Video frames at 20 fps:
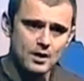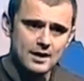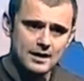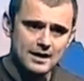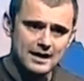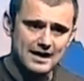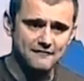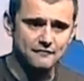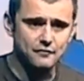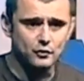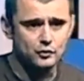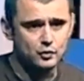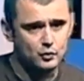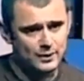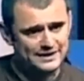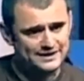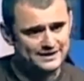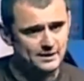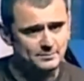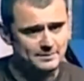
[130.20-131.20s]
If you're doing
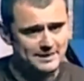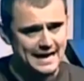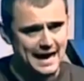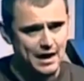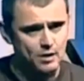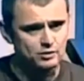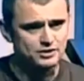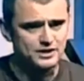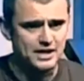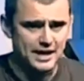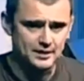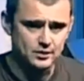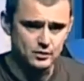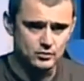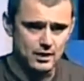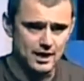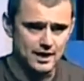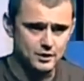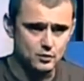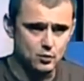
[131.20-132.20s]
something else and you,
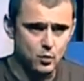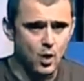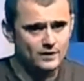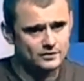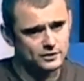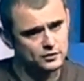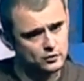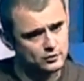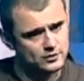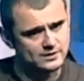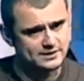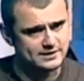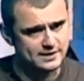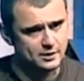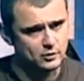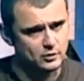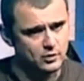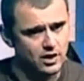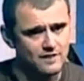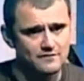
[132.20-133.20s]
and you want to do this thing
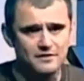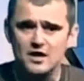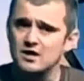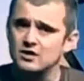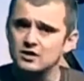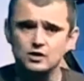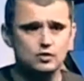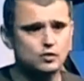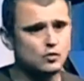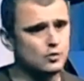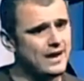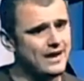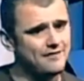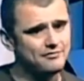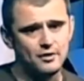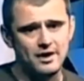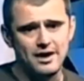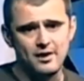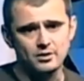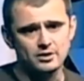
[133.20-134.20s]
you love, you do it
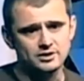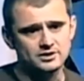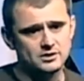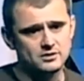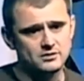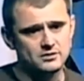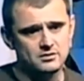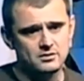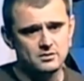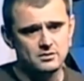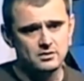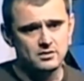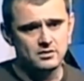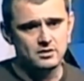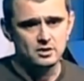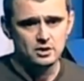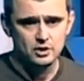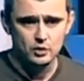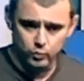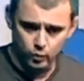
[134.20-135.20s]
after hours.
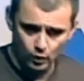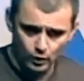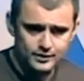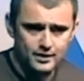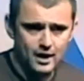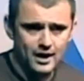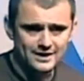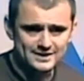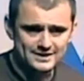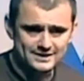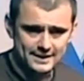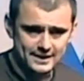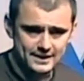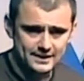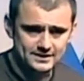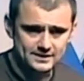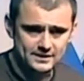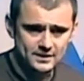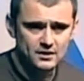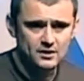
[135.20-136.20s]
You work nine to
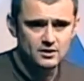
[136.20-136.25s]
six,